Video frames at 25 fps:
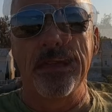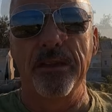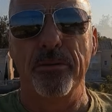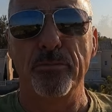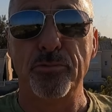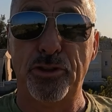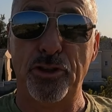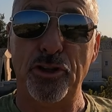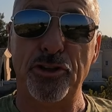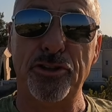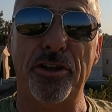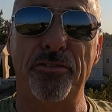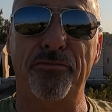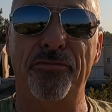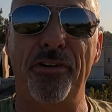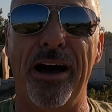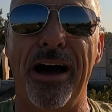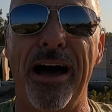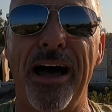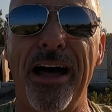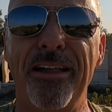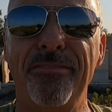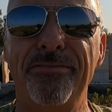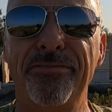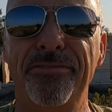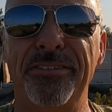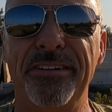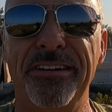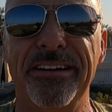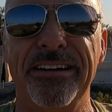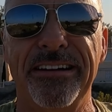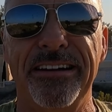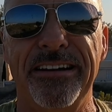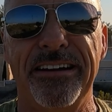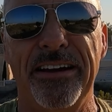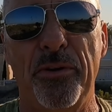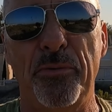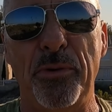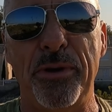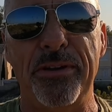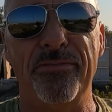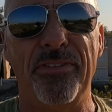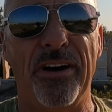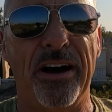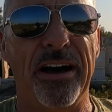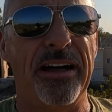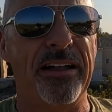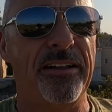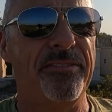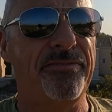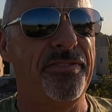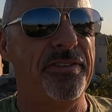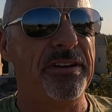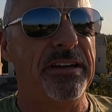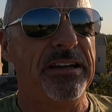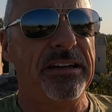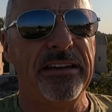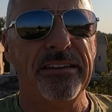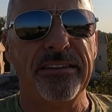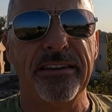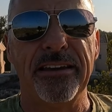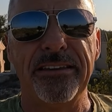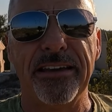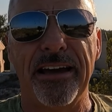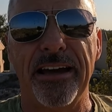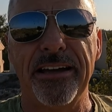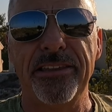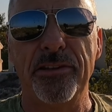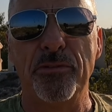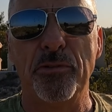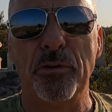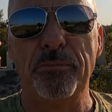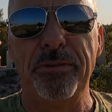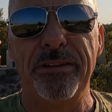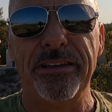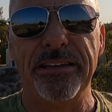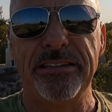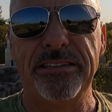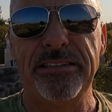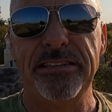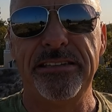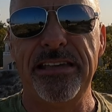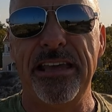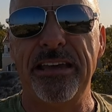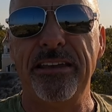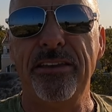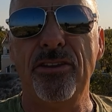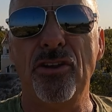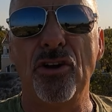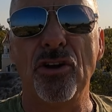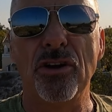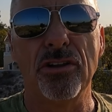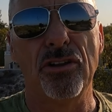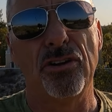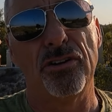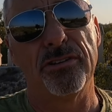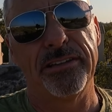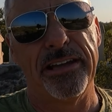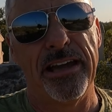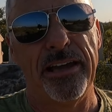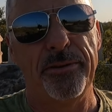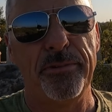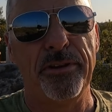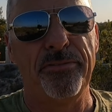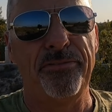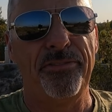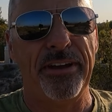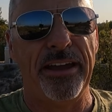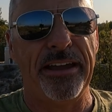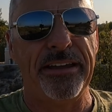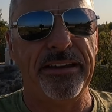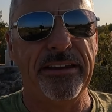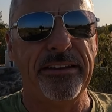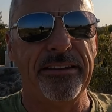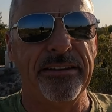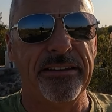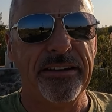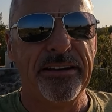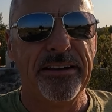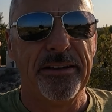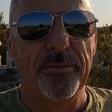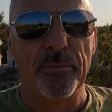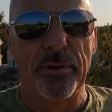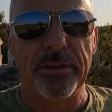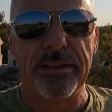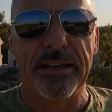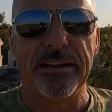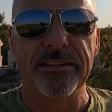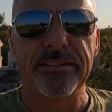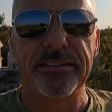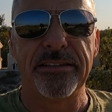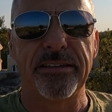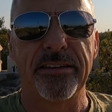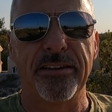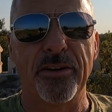It was just a wee valve that they had to replace. They said it took a long time to find it, but that's